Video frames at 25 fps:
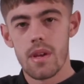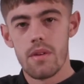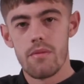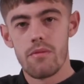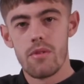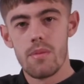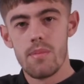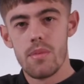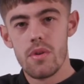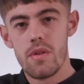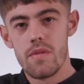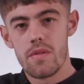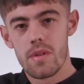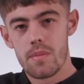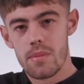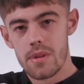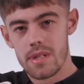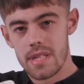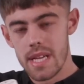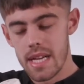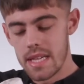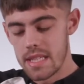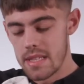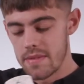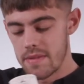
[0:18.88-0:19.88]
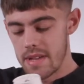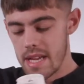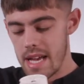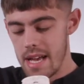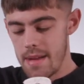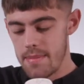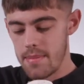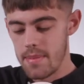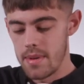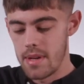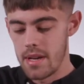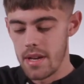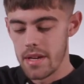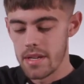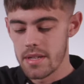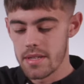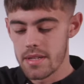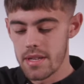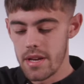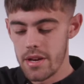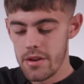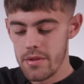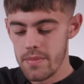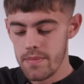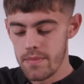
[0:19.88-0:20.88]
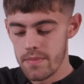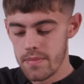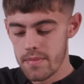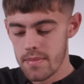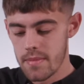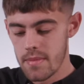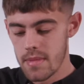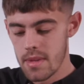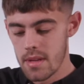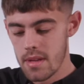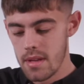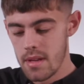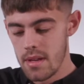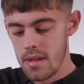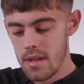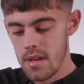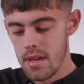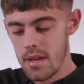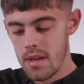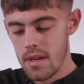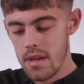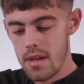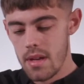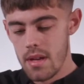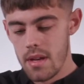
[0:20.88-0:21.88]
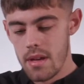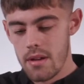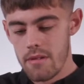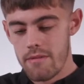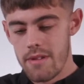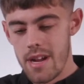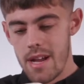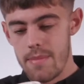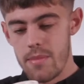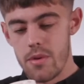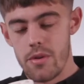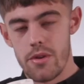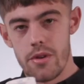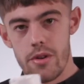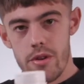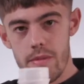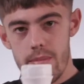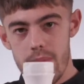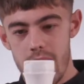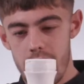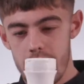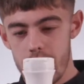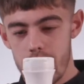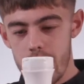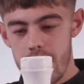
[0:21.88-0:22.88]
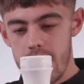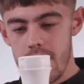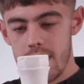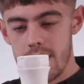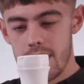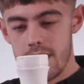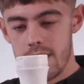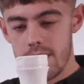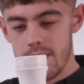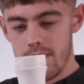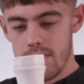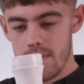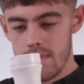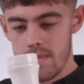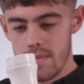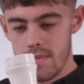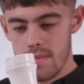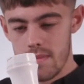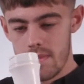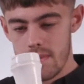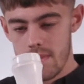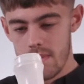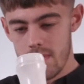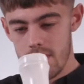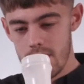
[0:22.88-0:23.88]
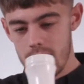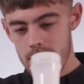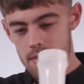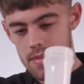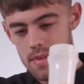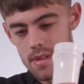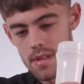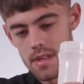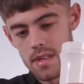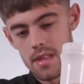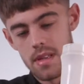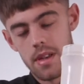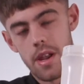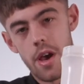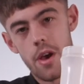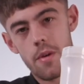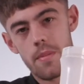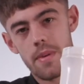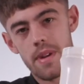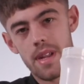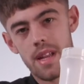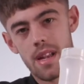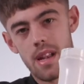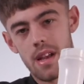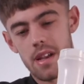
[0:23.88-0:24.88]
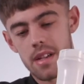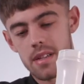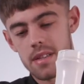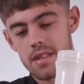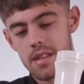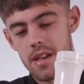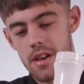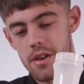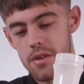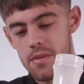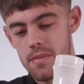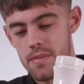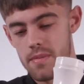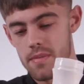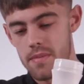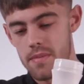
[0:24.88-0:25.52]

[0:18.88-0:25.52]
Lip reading: Remove the protective cap, like so. Grab your new mouthpiece and open it like so.